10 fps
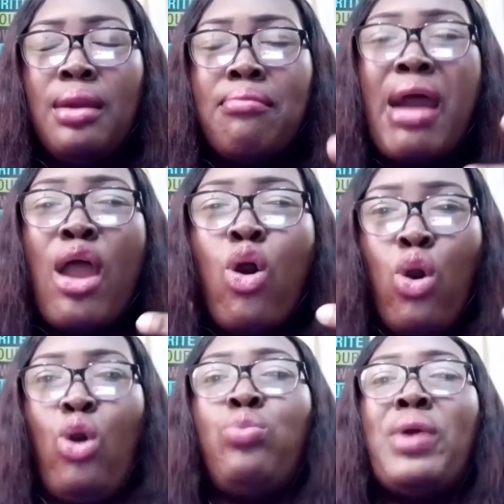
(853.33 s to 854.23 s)
My
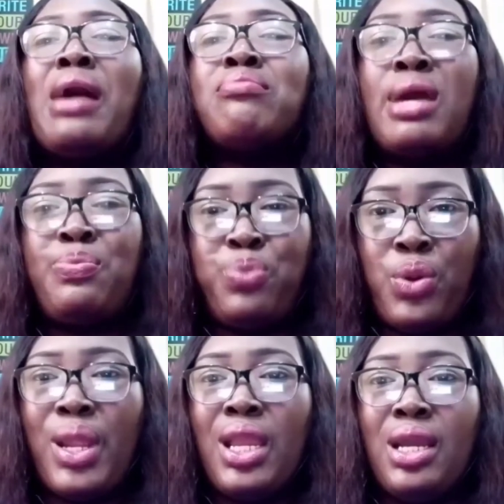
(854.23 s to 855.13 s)
hope and my
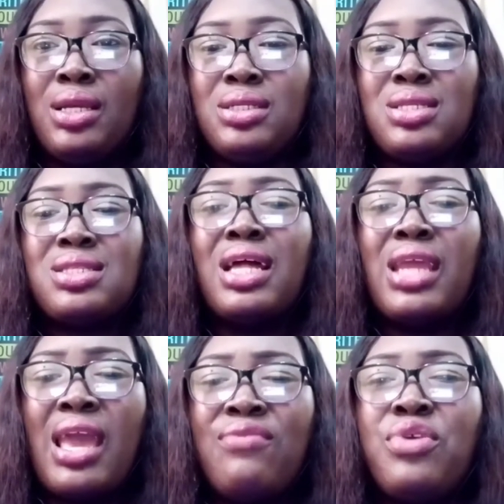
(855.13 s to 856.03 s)
prayer is
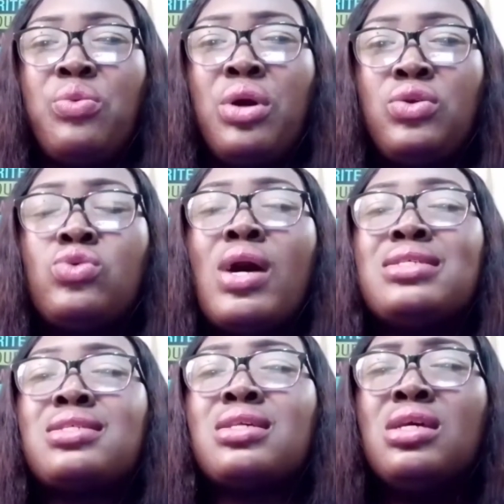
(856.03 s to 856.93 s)
that everyone who
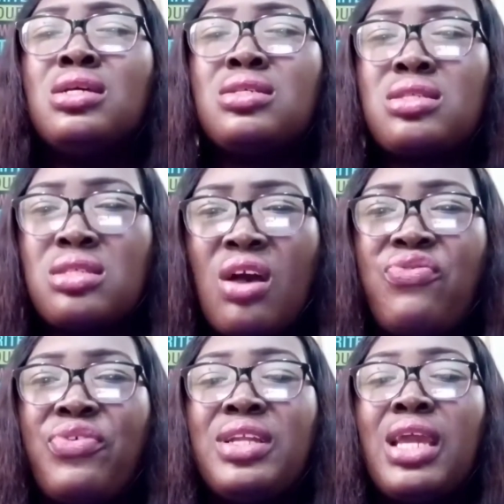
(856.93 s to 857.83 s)
has
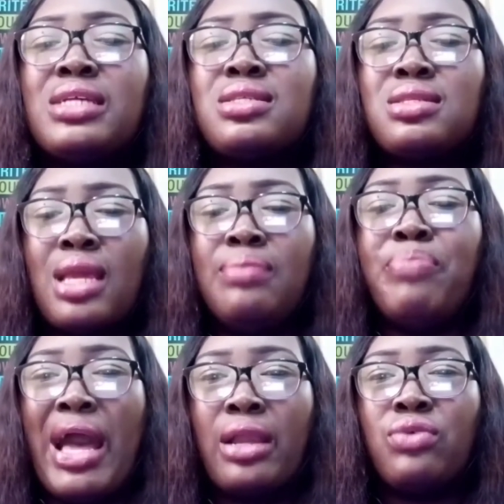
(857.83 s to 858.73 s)
suffered a
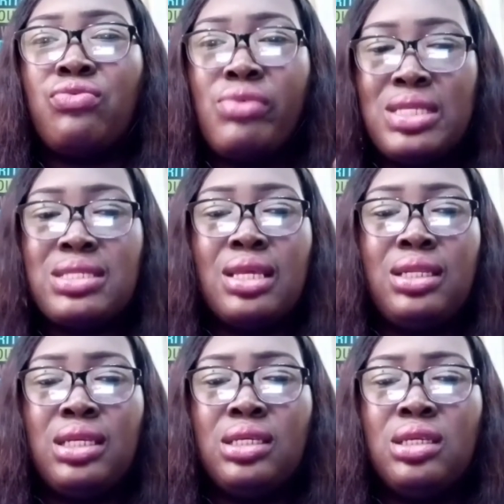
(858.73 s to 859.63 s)
setback
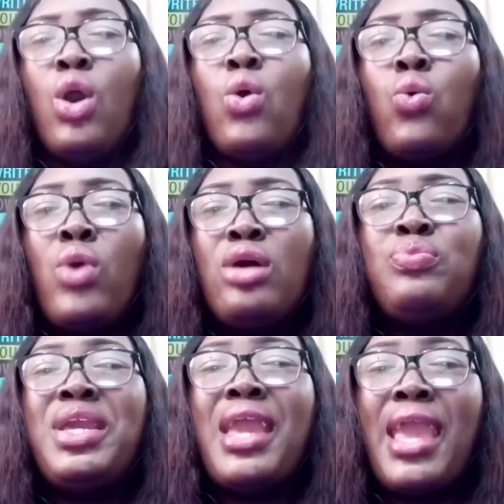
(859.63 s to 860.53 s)
recently will
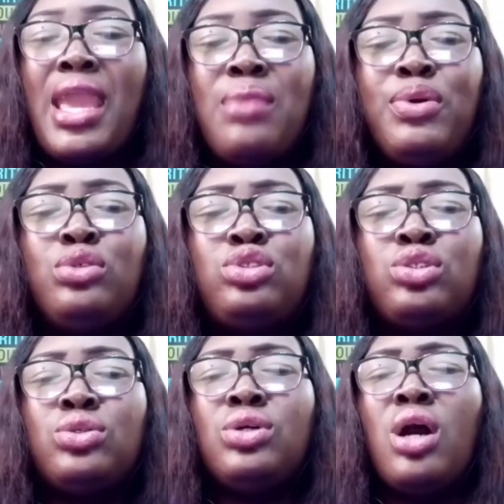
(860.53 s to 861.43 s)
be able
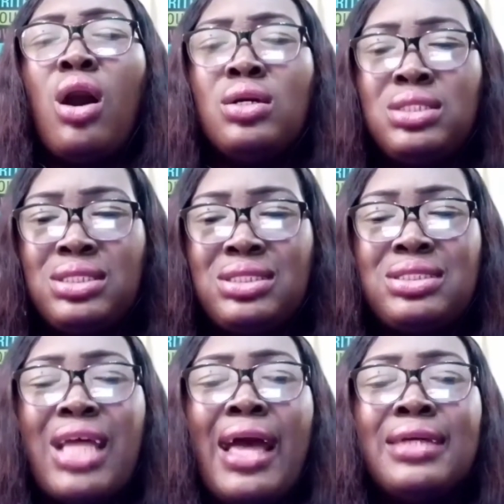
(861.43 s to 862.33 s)
to
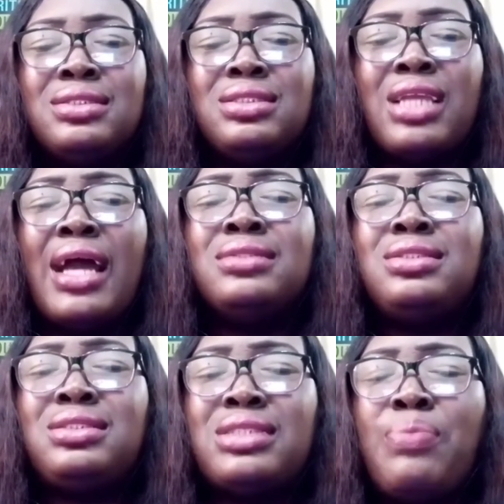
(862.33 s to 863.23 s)
understand
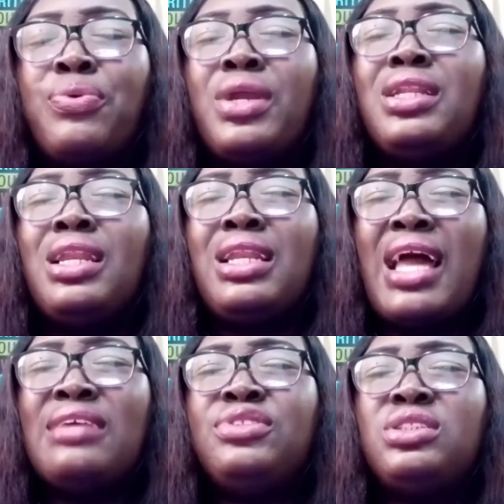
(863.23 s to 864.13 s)
and separate
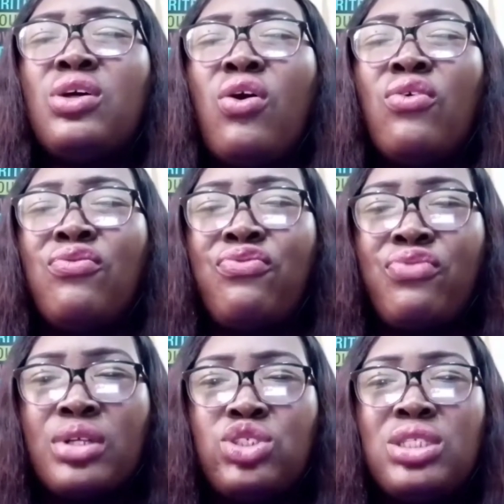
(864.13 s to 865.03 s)
life's
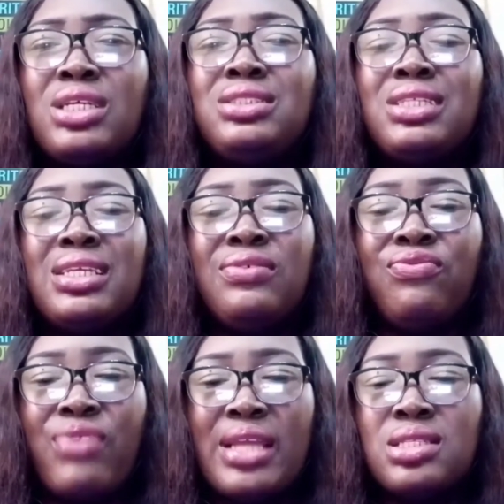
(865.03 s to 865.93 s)
unfortunate
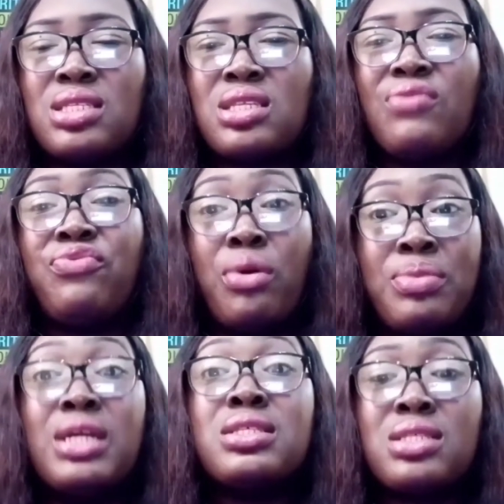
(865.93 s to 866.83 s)
events
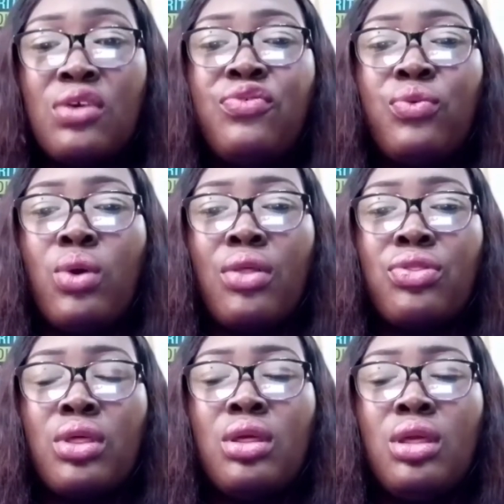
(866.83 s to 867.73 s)
from their self-worth.